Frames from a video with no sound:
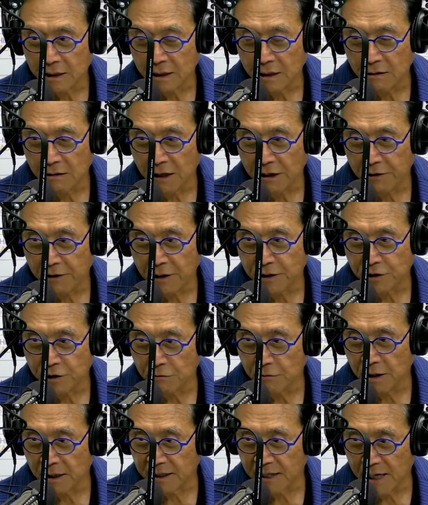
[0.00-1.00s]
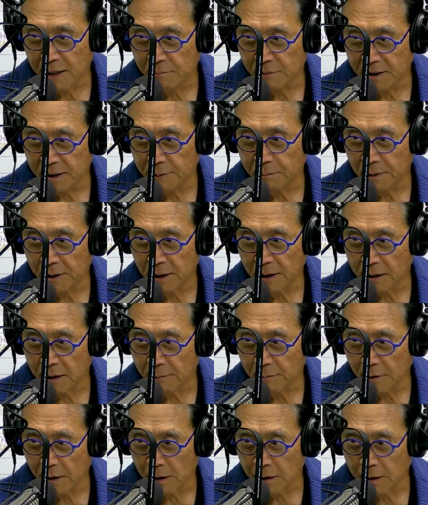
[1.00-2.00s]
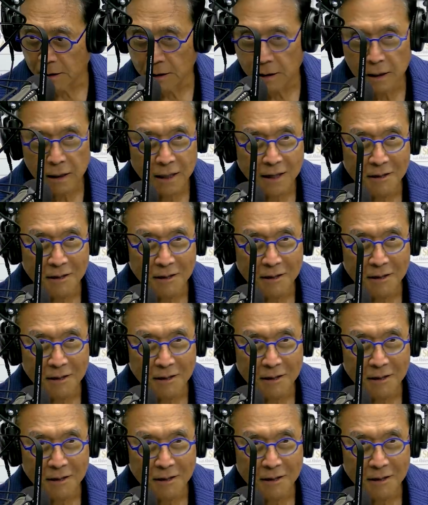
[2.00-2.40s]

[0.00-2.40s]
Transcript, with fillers: You know, I thought you were the guy manipulating the market.